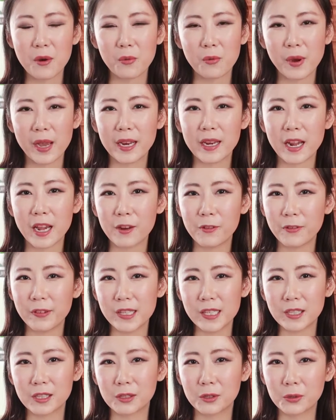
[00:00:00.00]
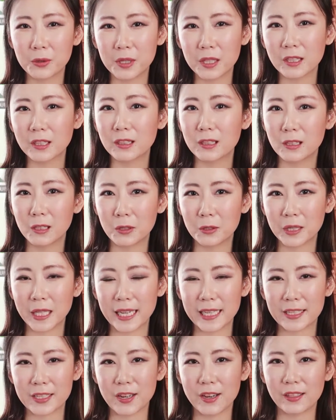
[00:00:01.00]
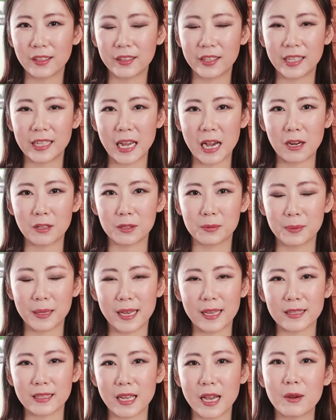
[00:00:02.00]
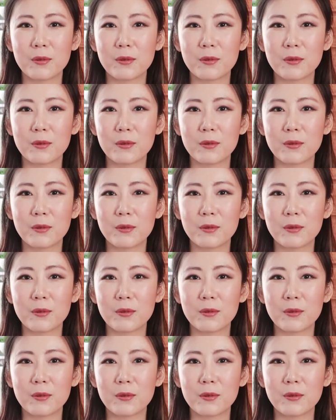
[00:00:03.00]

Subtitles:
When I first Googled low light tolerant houseplants,